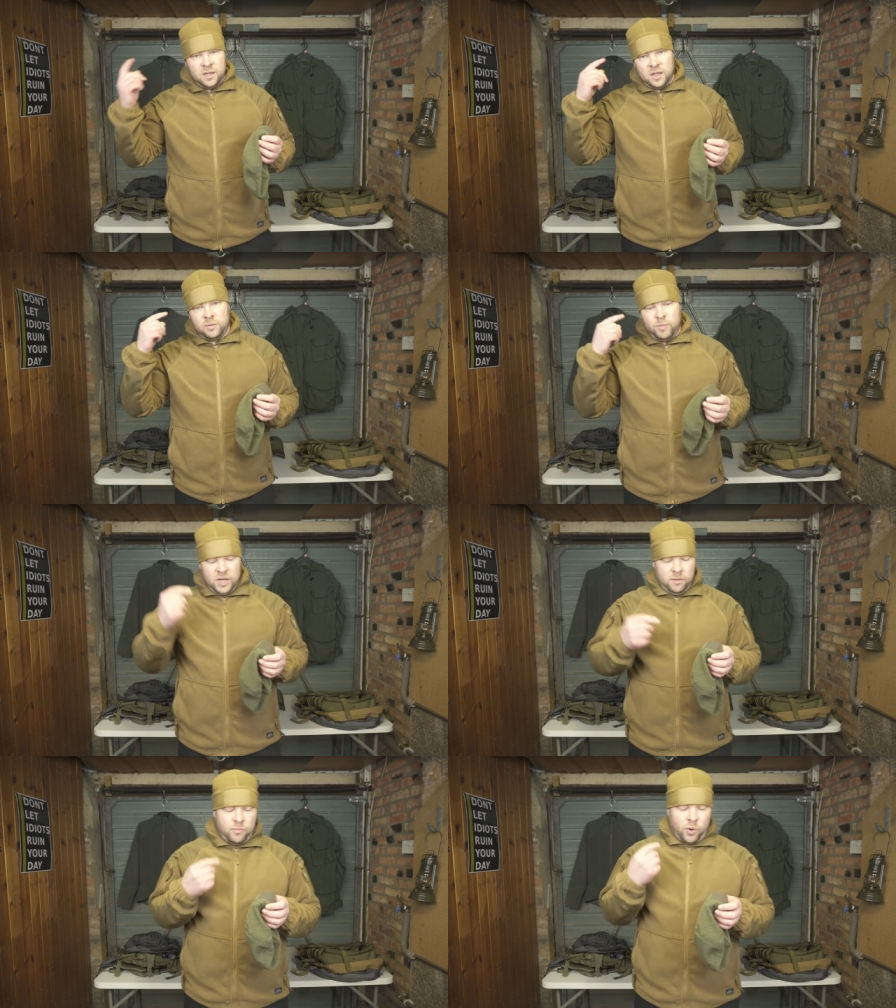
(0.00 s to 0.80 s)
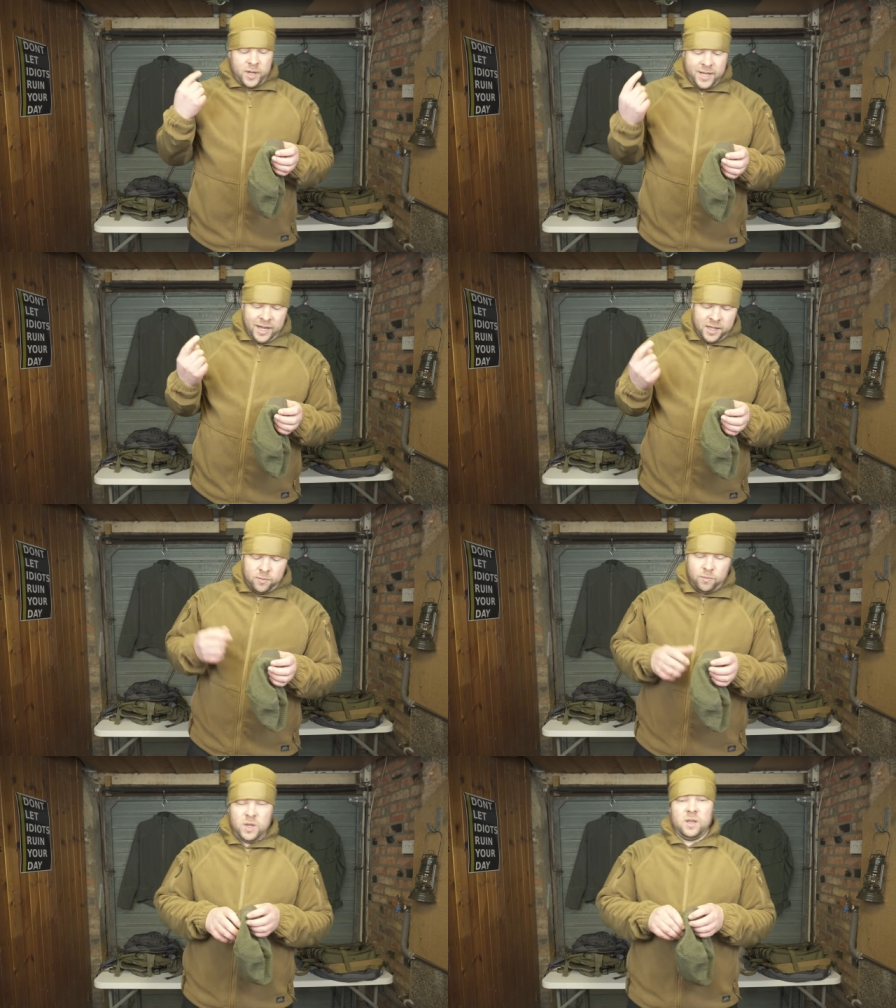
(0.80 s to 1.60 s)
this beanie protects
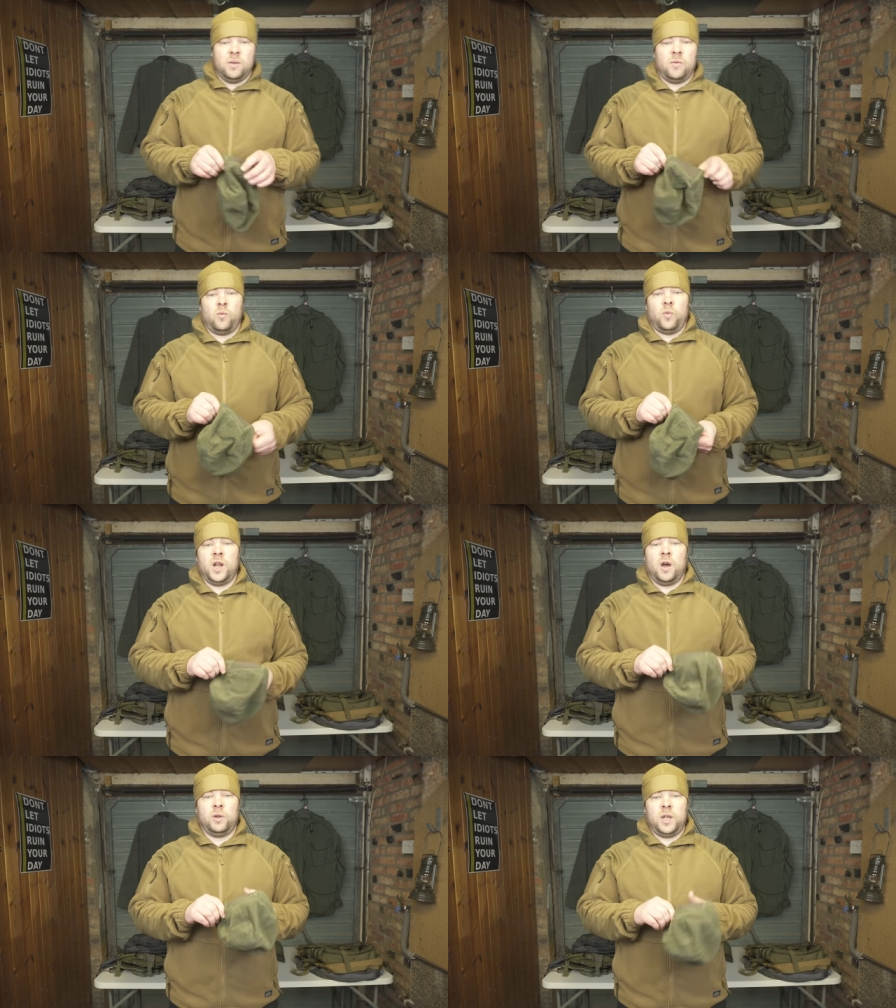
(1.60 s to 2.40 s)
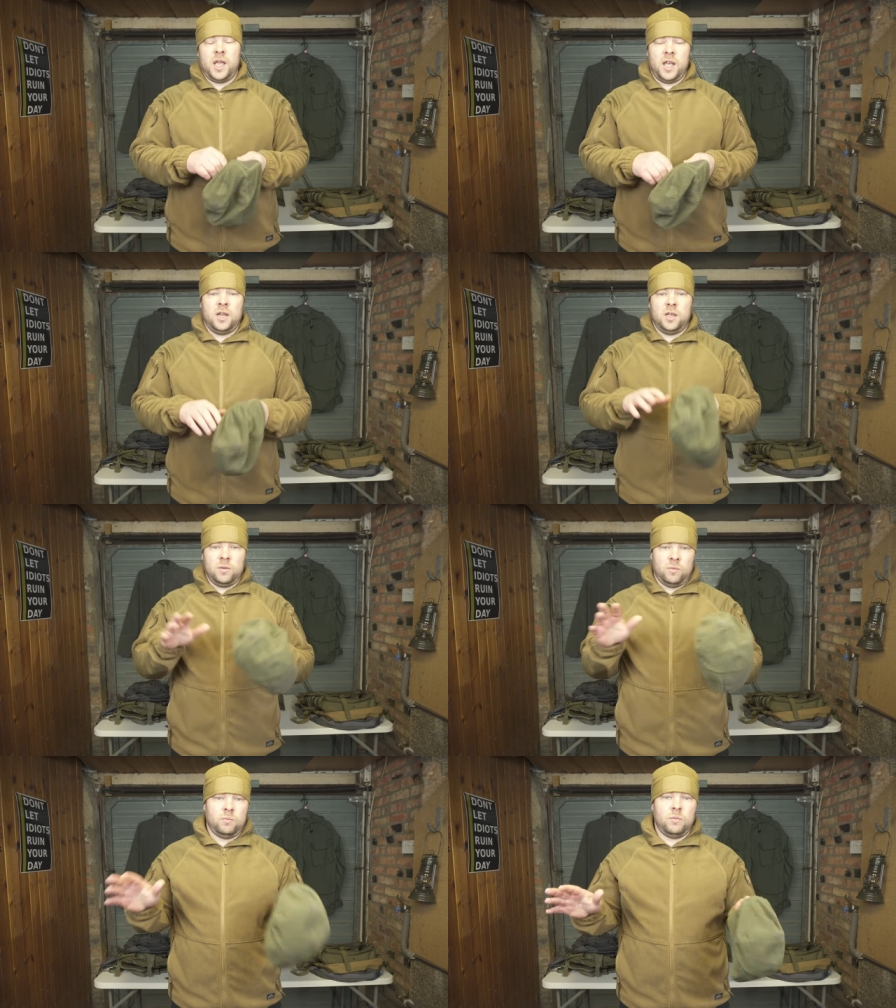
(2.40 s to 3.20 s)
me without any
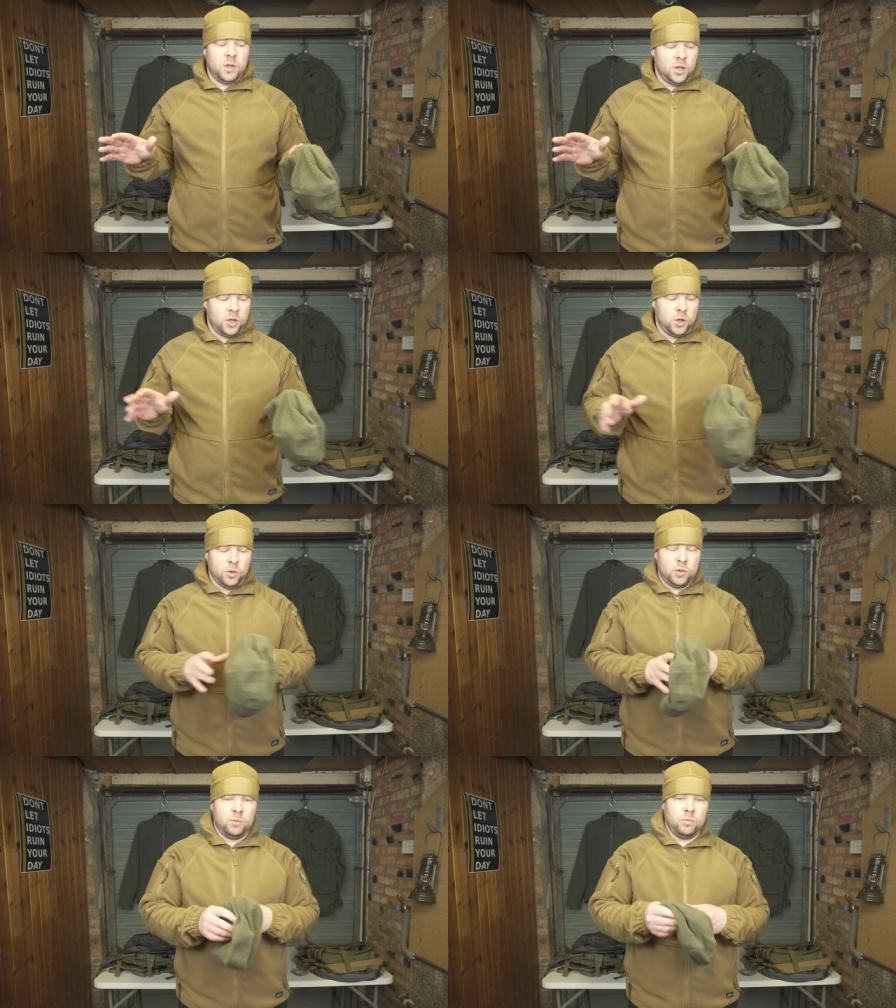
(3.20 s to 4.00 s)
issues.